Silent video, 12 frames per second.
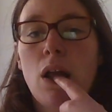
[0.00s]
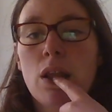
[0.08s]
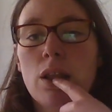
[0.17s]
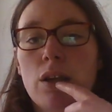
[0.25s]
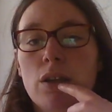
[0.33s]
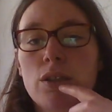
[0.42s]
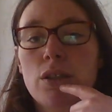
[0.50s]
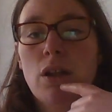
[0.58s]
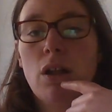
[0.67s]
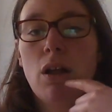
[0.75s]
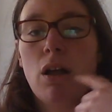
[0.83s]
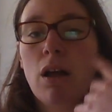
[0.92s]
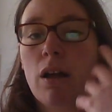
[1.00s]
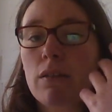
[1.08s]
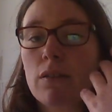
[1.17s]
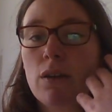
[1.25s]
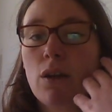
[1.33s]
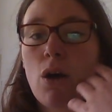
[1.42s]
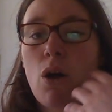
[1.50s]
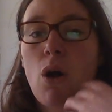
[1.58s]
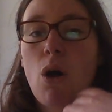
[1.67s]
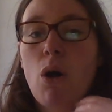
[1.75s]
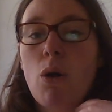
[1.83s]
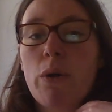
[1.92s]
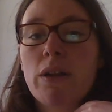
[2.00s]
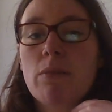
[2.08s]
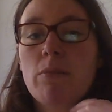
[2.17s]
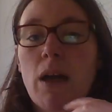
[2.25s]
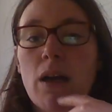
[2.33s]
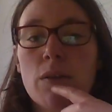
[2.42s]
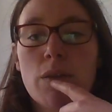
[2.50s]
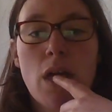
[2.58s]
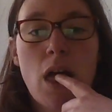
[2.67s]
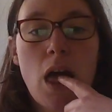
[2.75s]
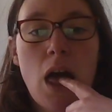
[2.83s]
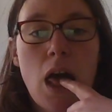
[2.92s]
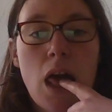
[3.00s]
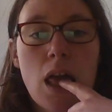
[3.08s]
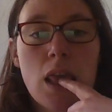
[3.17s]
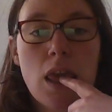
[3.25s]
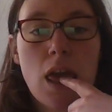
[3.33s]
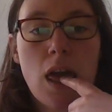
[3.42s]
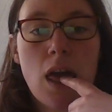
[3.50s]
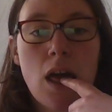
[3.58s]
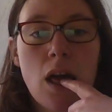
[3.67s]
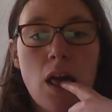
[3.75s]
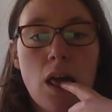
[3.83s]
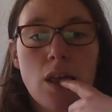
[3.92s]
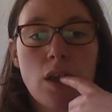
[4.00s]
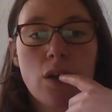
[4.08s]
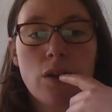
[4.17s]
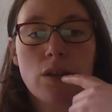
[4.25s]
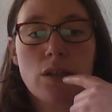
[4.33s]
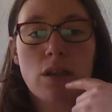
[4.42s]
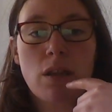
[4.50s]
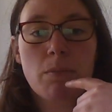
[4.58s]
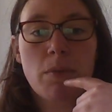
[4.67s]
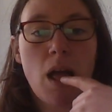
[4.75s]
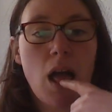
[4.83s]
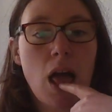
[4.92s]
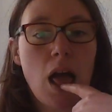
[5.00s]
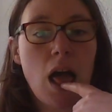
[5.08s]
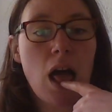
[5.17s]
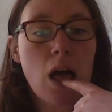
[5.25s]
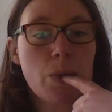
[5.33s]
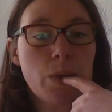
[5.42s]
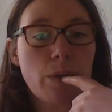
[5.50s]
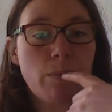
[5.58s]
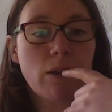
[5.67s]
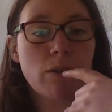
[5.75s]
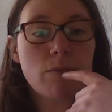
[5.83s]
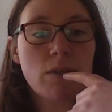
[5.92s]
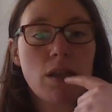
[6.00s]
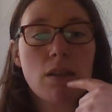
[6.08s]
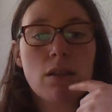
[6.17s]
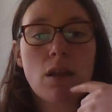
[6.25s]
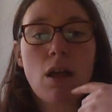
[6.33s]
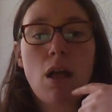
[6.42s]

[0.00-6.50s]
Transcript: So your tongue is low in your mouth. It's here on your top of your bottom teeth.